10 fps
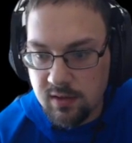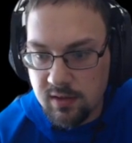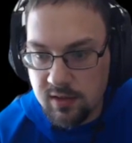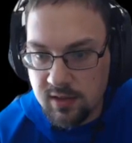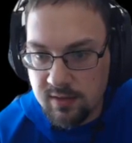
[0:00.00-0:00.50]

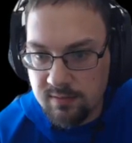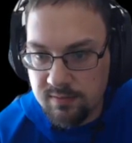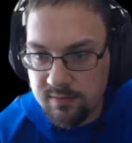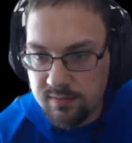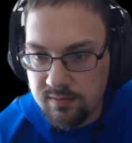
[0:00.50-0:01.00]
A
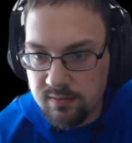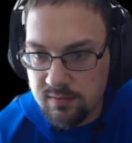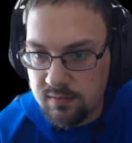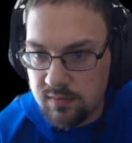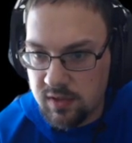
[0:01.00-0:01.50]

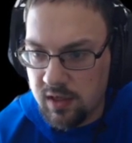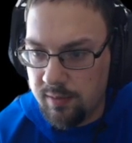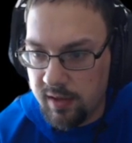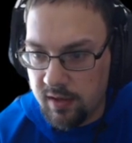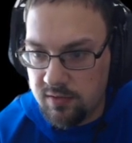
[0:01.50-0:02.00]
little
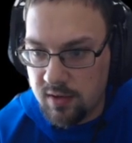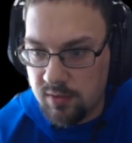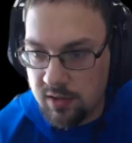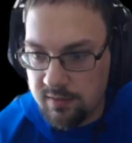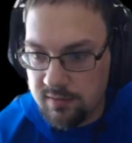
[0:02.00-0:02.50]
bit
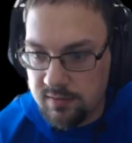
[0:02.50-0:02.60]
troubling.